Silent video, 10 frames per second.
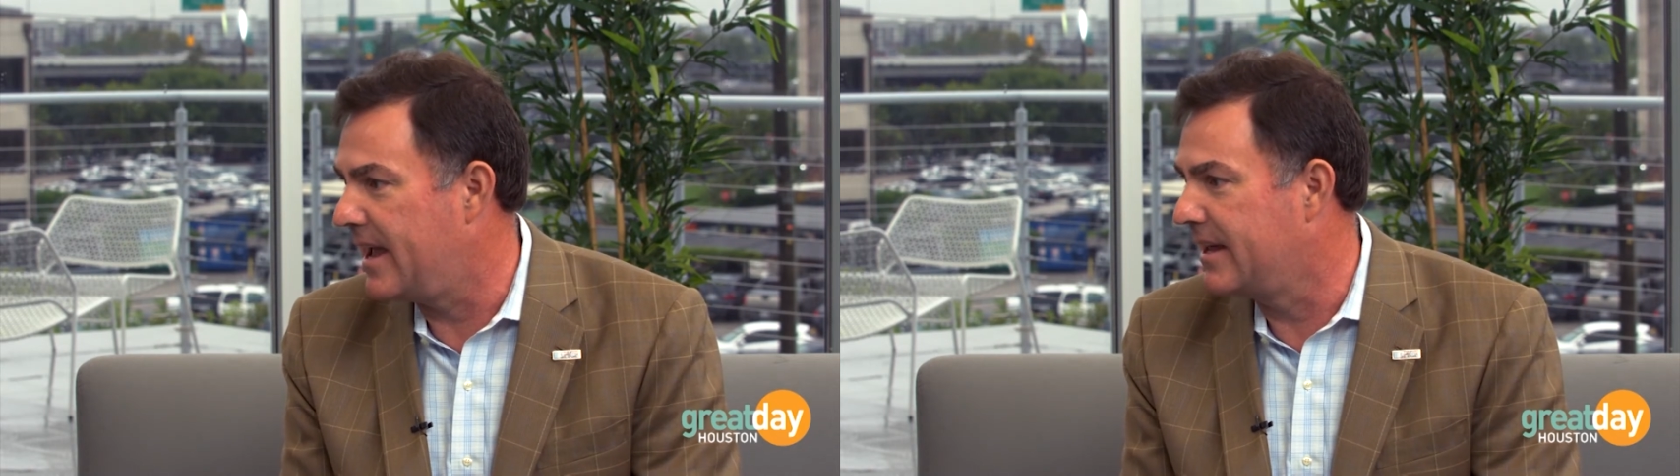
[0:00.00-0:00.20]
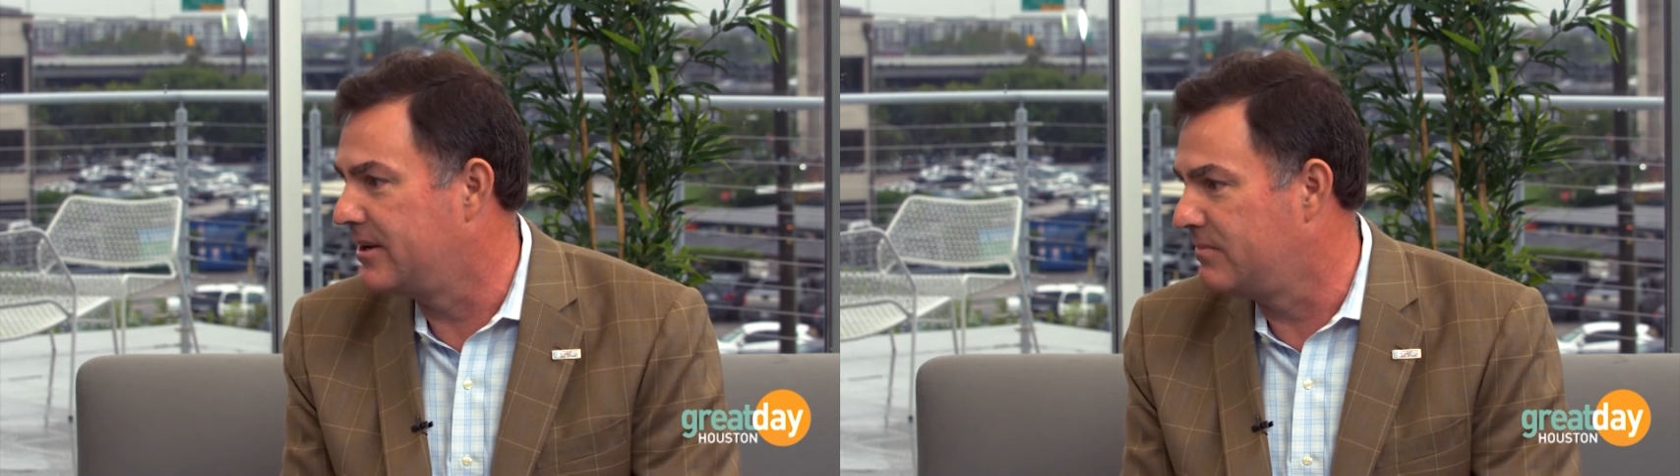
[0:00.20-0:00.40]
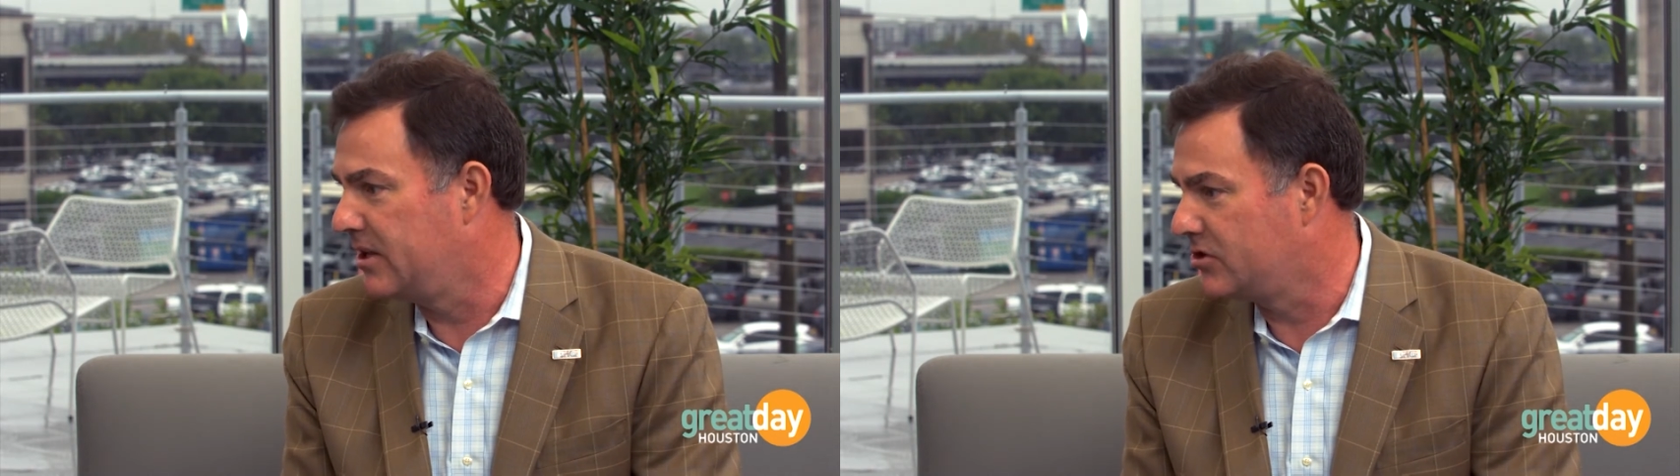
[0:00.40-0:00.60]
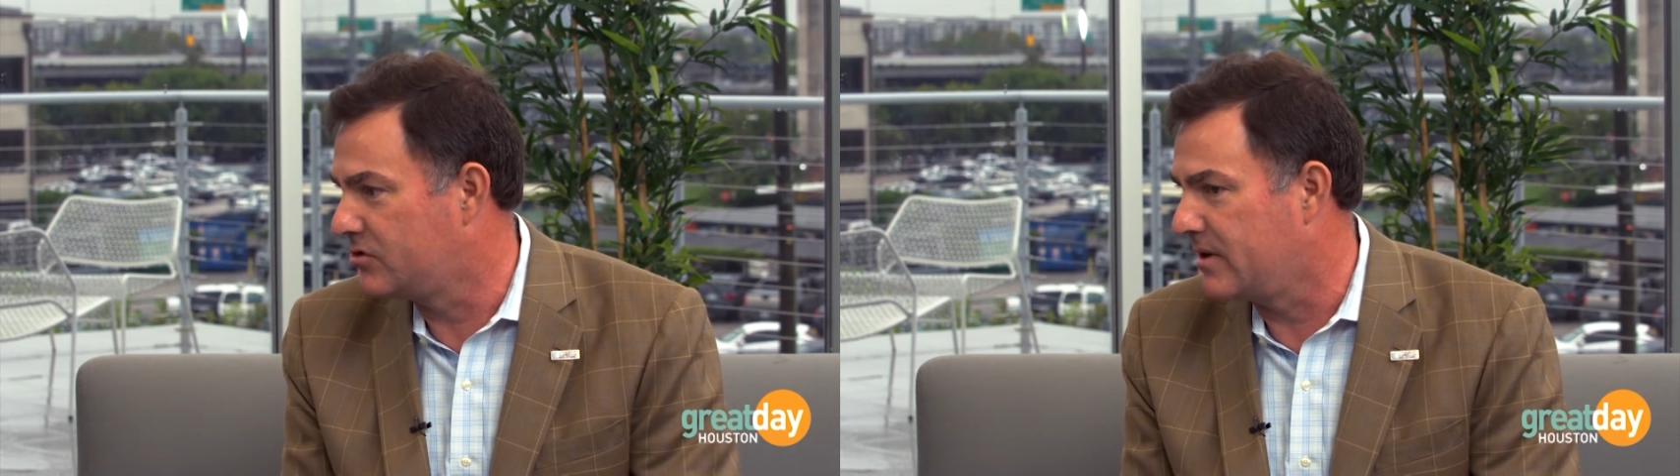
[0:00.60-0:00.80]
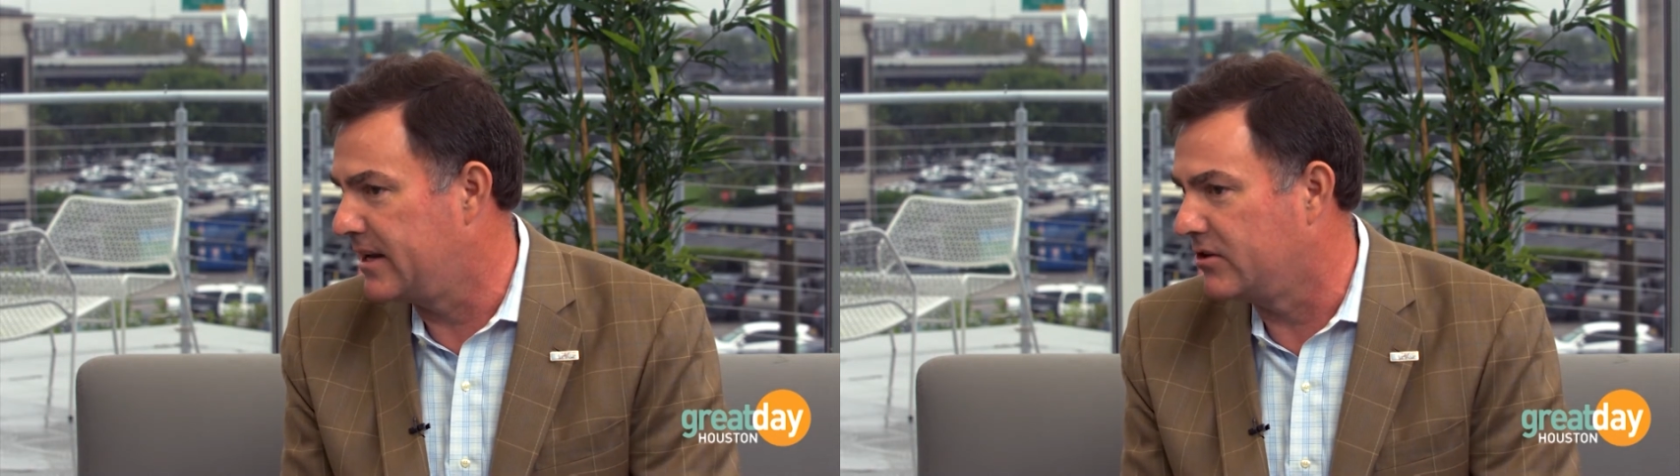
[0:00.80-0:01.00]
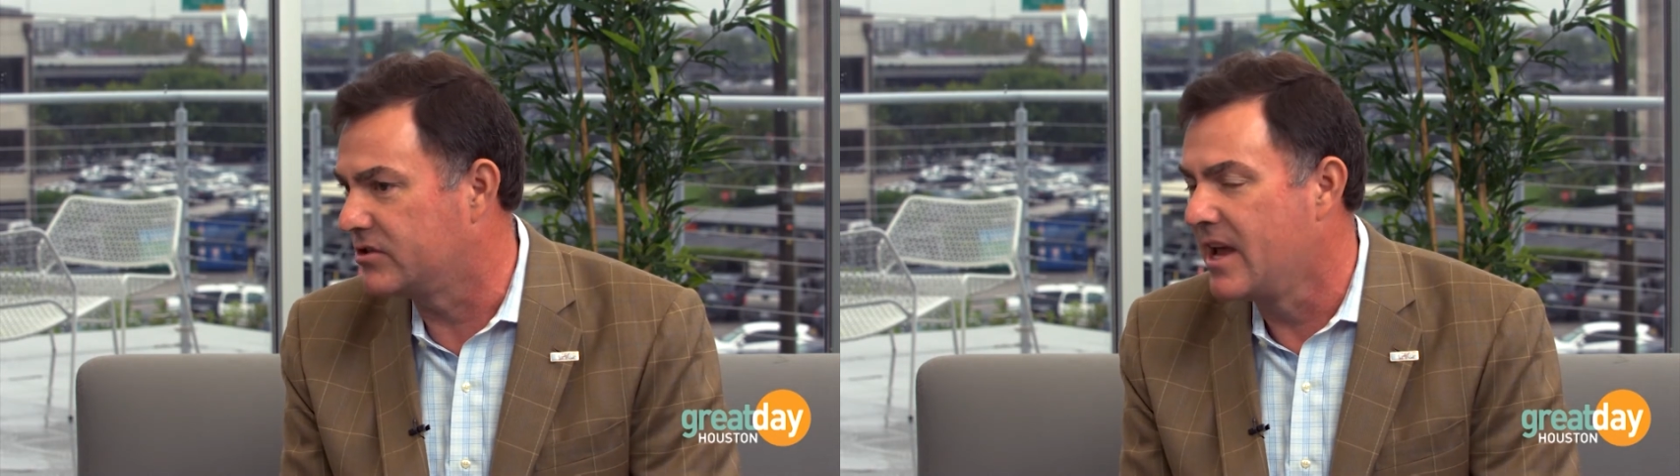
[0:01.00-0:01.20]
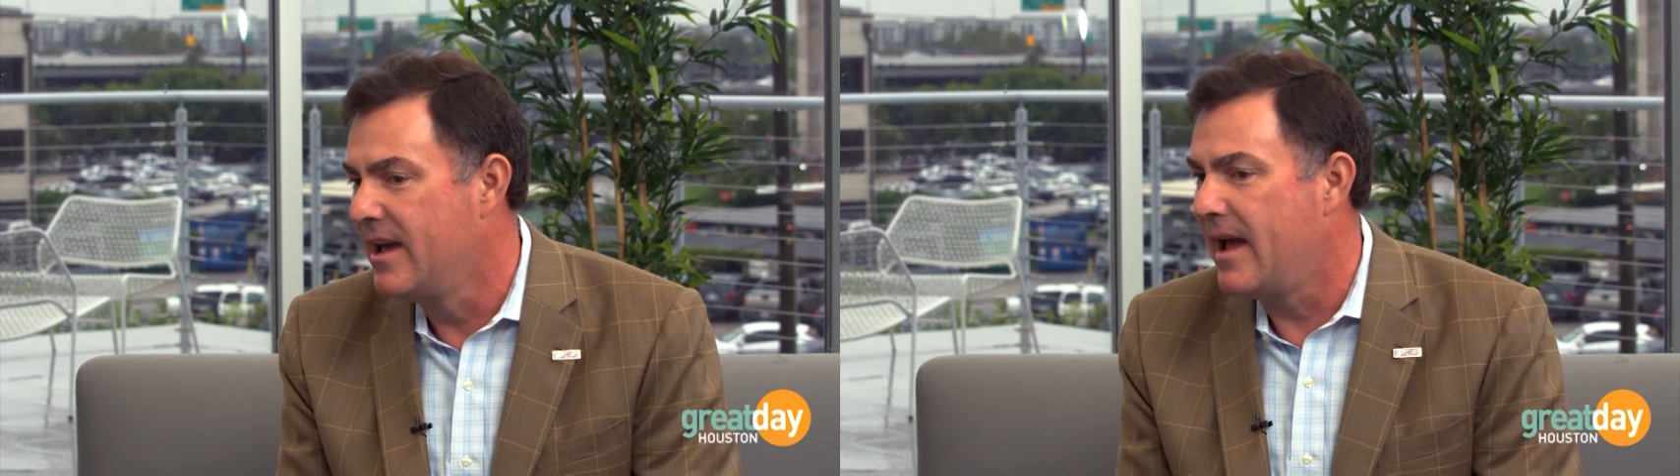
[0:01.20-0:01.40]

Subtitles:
and administrators.